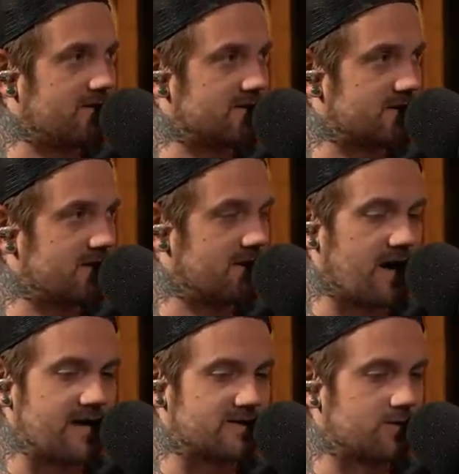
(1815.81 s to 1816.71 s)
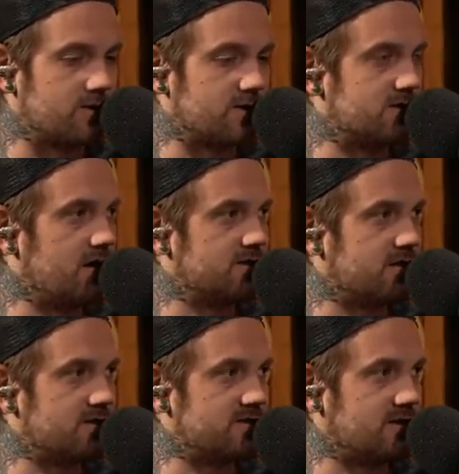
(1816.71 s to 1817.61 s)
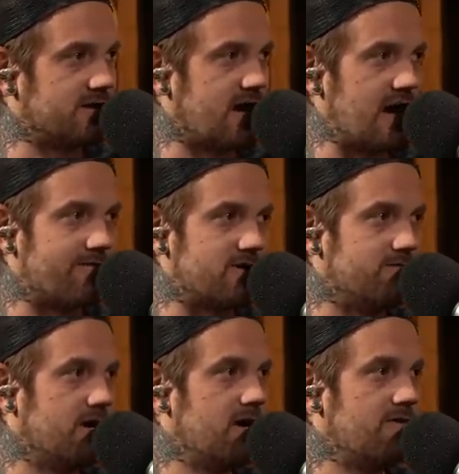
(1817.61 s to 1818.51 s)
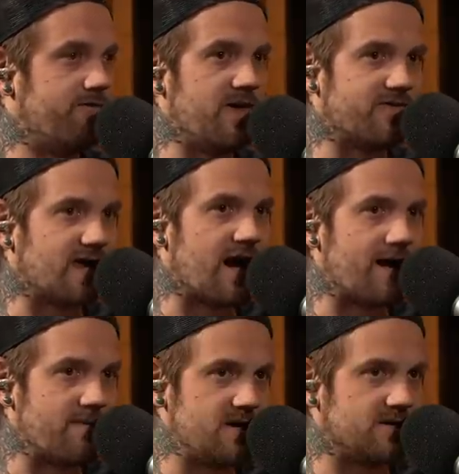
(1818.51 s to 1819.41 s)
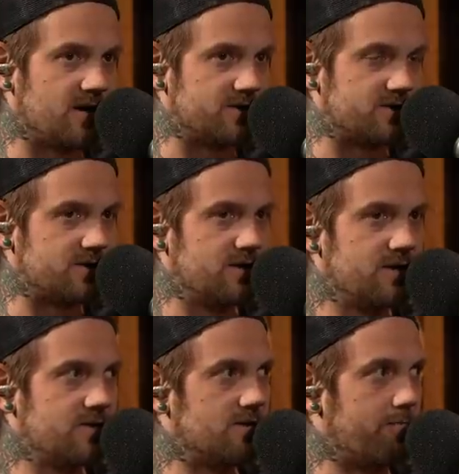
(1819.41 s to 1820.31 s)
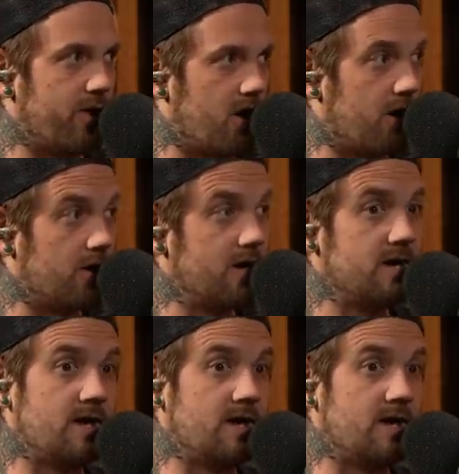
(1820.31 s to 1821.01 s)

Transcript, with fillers: The guy scored a touchdown like every fifth time he touched the ball.